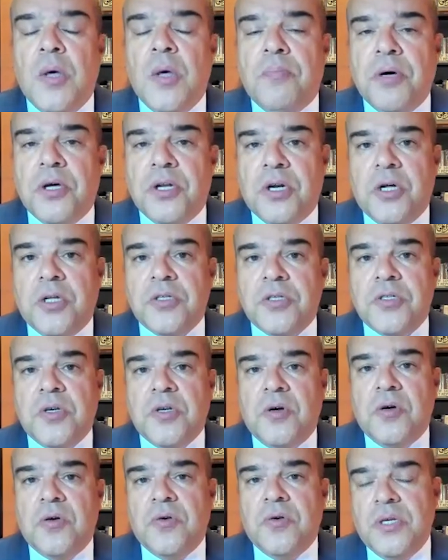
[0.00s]
but
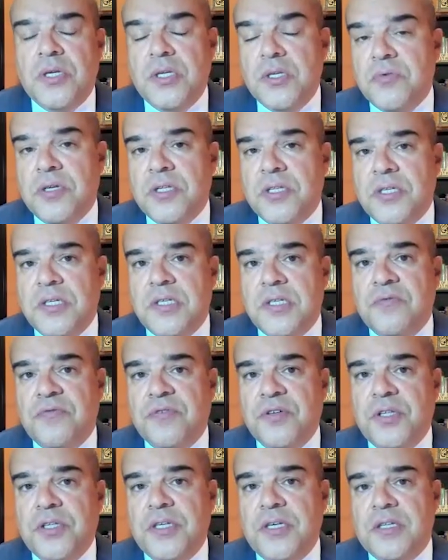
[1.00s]
also Israeli
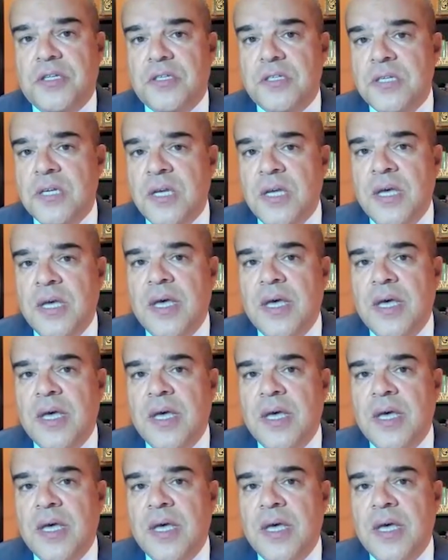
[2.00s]
civilians.